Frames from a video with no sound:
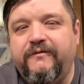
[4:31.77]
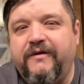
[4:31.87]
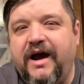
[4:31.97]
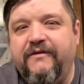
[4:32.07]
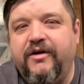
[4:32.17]

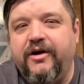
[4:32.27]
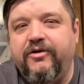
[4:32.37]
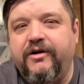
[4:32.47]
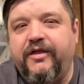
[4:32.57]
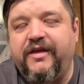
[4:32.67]

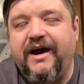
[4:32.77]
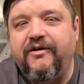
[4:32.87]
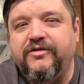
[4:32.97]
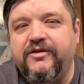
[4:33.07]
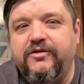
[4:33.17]
500,
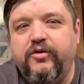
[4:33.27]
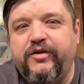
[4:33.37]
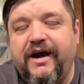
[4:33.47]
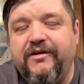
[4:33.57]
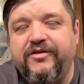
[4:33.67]
1,000,
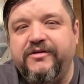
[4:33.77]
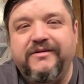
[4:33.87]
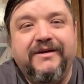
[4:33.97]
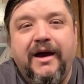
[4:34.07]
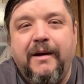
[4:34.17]

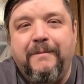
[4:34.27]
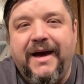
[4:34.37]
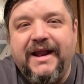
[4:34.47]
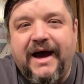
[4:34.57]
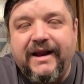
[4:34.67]
2,000
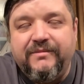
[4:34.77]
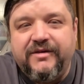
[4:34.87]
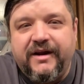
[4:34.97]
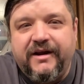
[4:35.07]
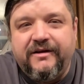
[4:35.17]
bad
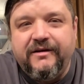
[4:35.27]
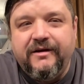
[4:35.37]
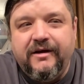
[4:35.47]
items in it.